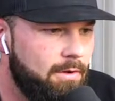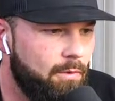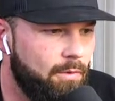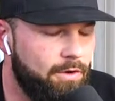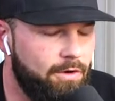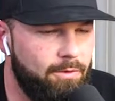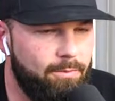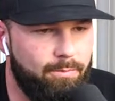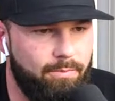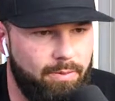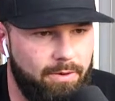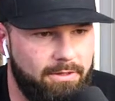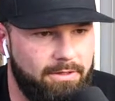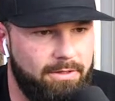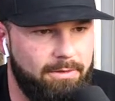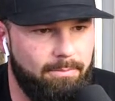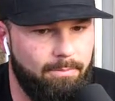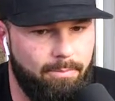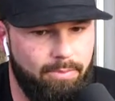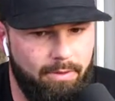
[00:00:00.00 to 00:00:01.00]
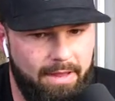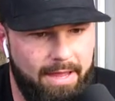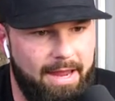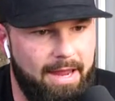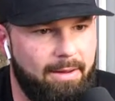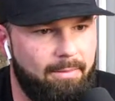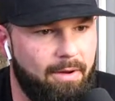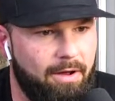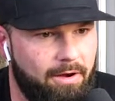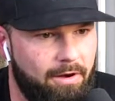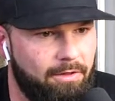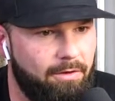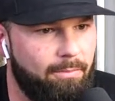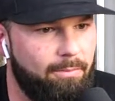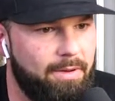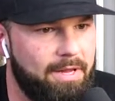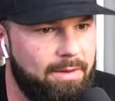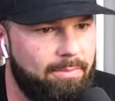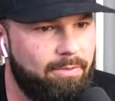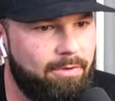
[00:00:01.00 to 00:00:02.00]
When you put blame on other
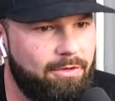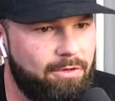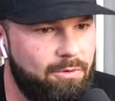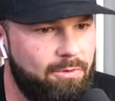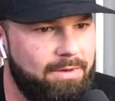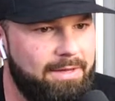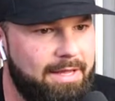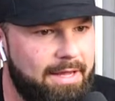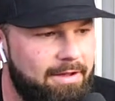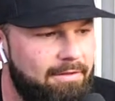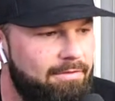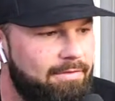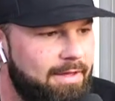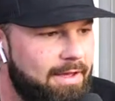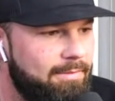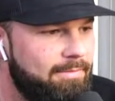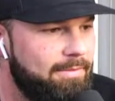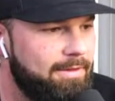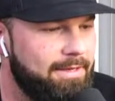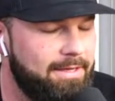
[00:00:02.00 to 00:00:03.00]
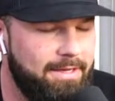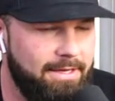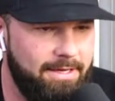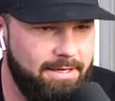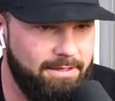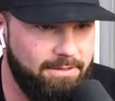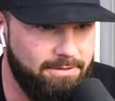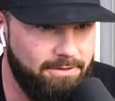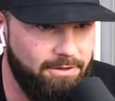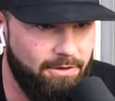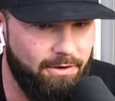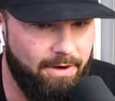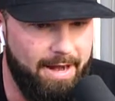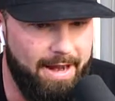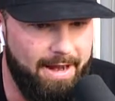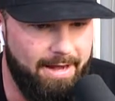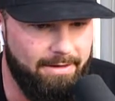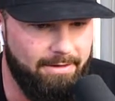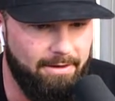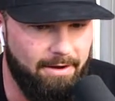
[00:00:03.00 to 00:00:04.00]
people, you give them the keys to your
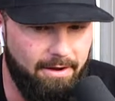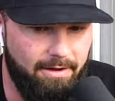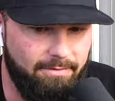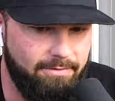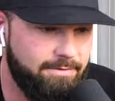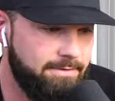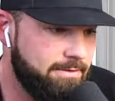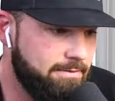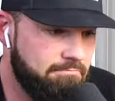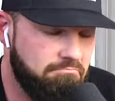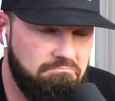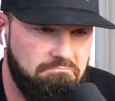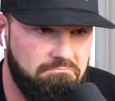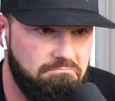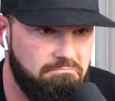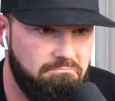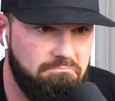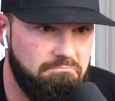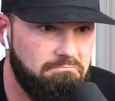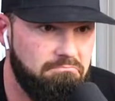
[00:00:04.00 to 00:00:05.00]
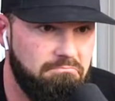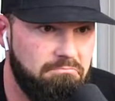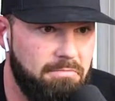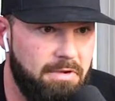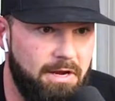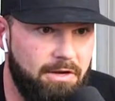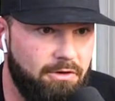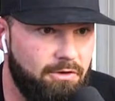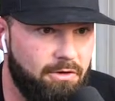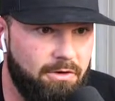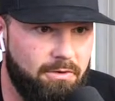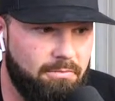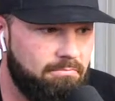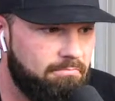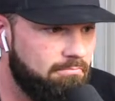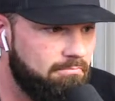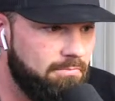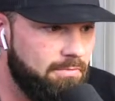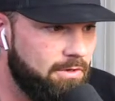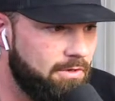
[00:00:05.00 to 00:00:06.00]
handcuffs. And you're
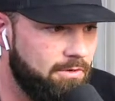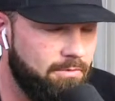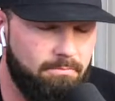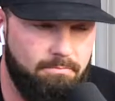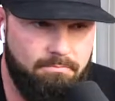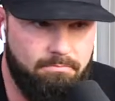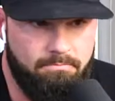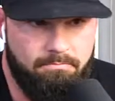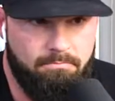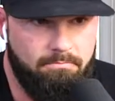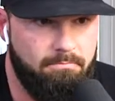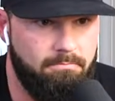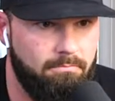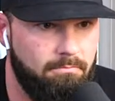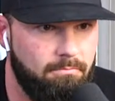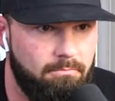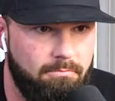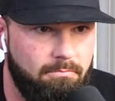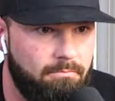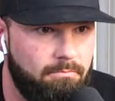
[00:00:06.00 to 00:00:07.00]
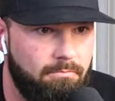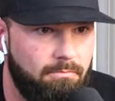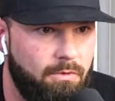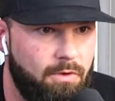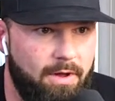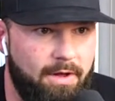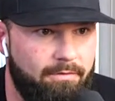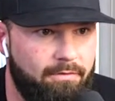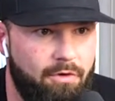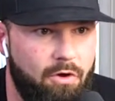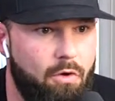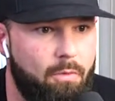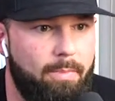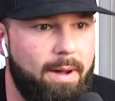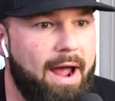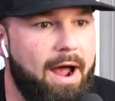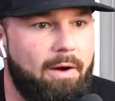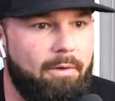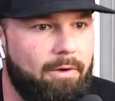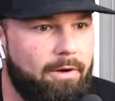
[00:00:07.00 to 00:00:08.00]
you're you have no
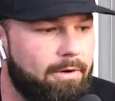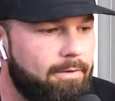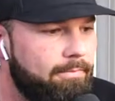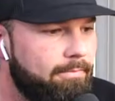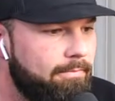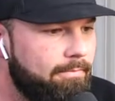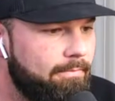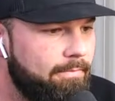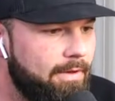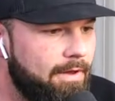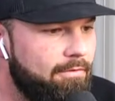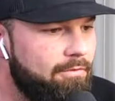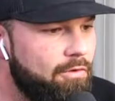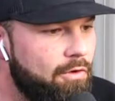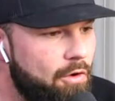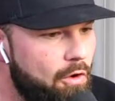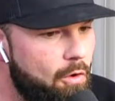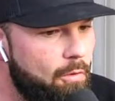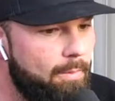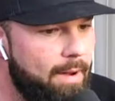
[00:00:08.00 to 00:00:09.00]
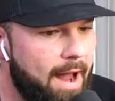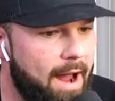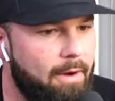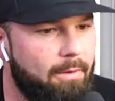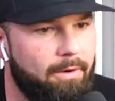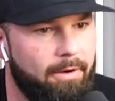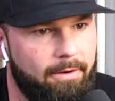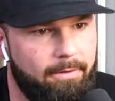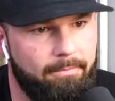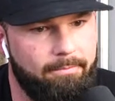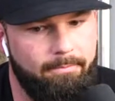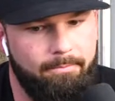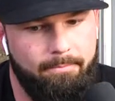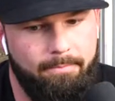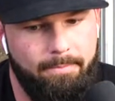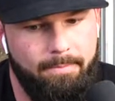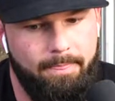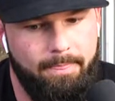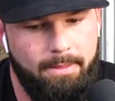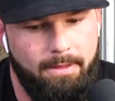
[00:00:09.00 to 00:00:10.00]
power. You have no power.
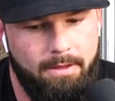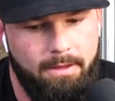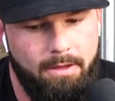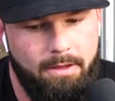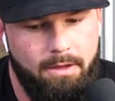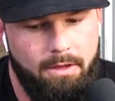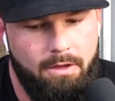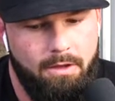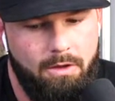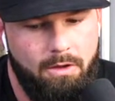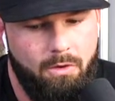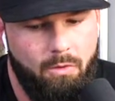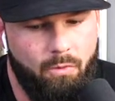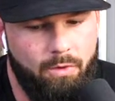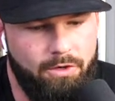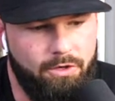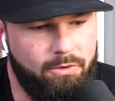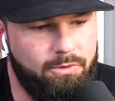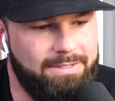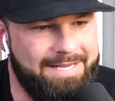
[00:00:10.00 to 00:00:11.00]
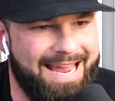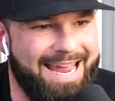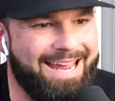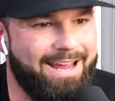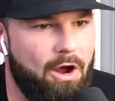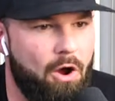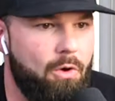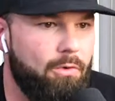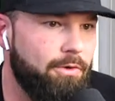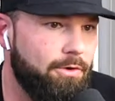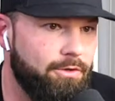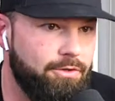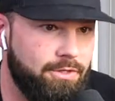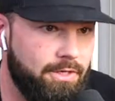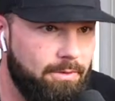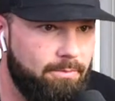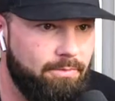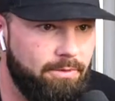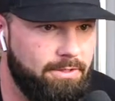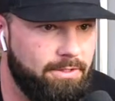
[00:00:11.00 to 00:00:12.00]
When you take
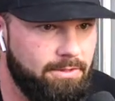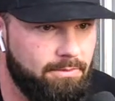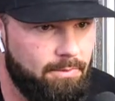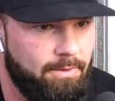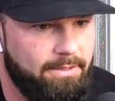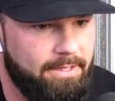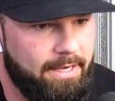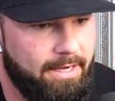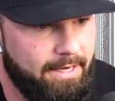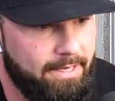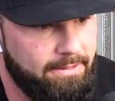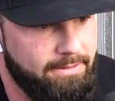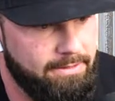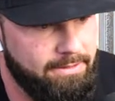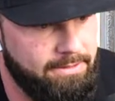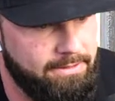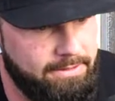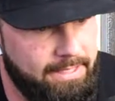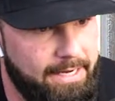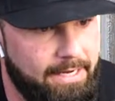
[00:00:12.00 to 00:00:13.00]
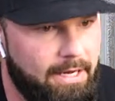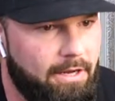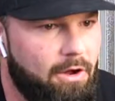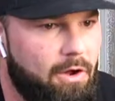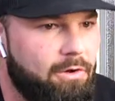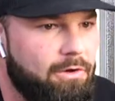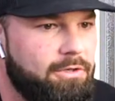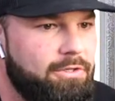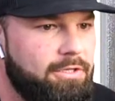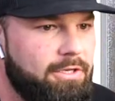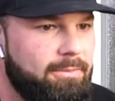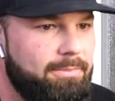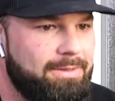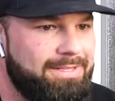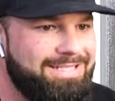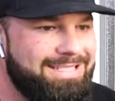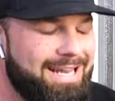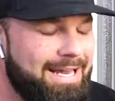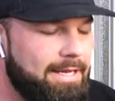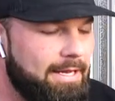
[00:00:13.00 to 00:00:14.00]
ownership, which is what that is, it's taking ownership,
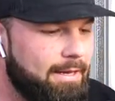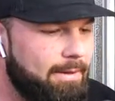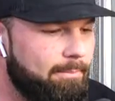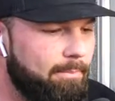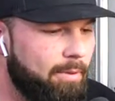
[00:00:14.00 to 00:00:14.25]
it's taking